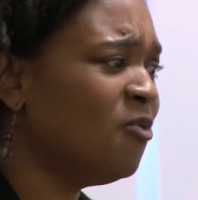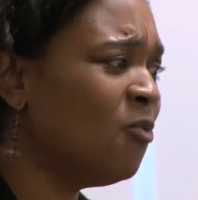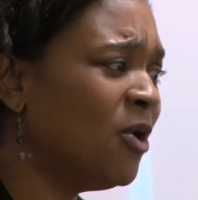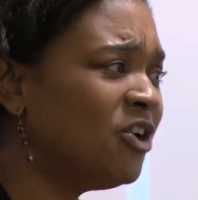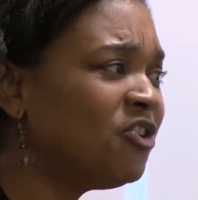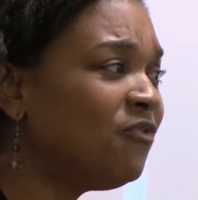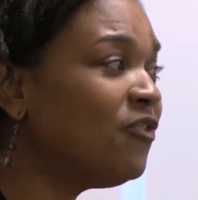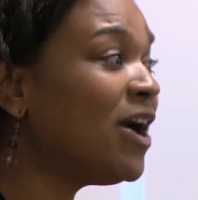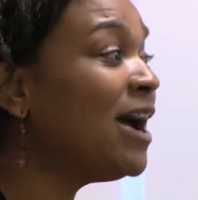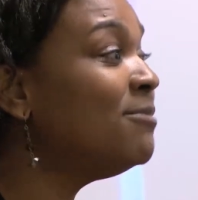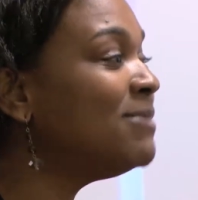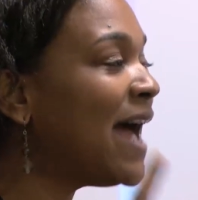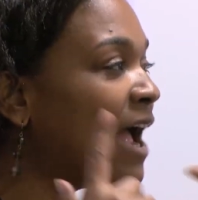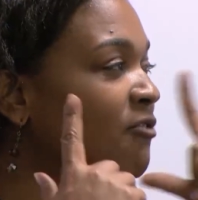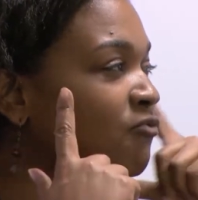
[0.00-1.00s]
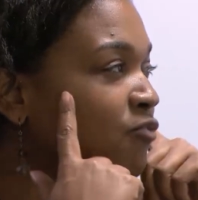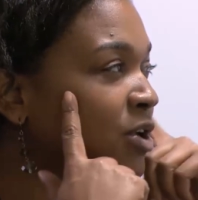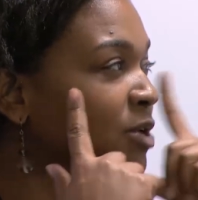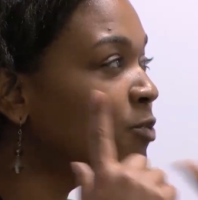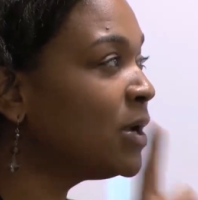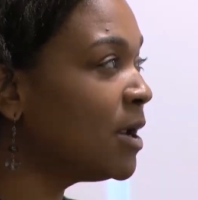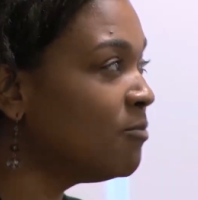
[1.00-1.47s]
Wonderful. I'm, I
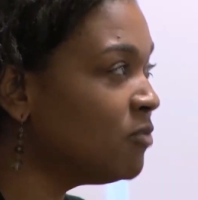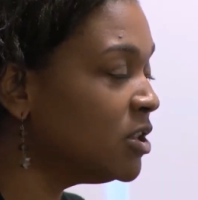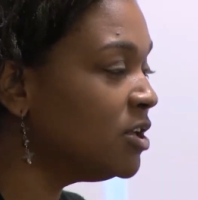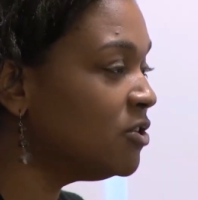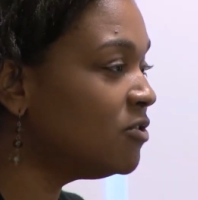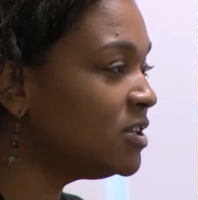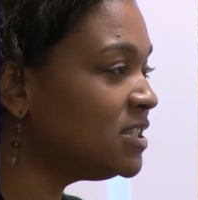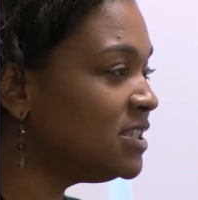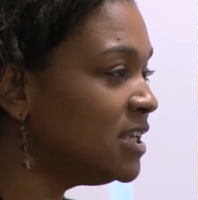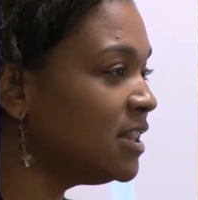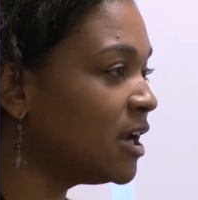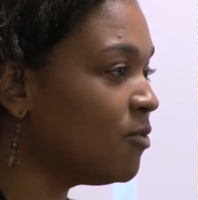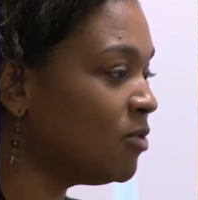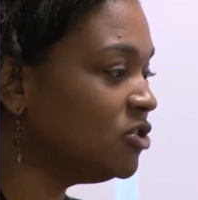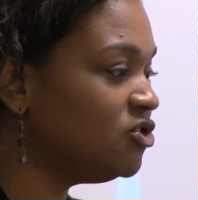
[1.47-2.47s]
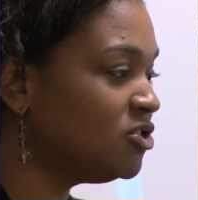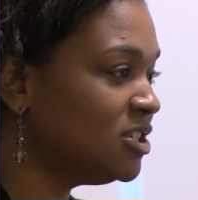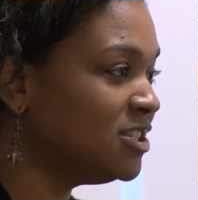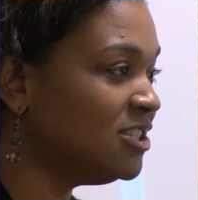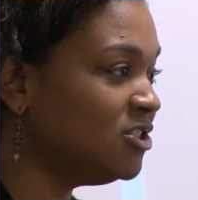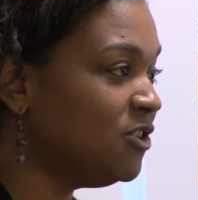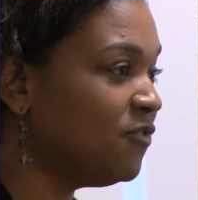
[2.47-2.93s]
what I'm really noticing that I want you to
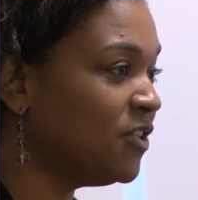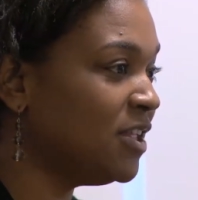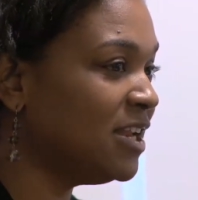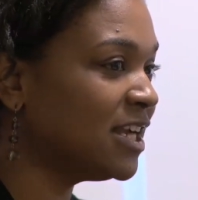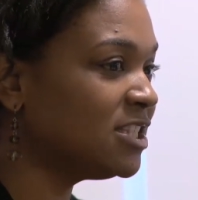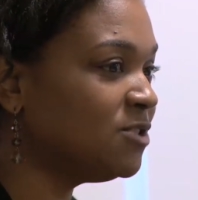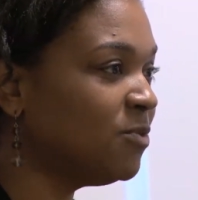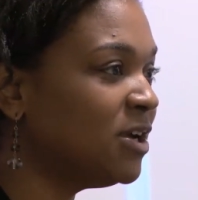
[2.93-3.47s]
continue for the next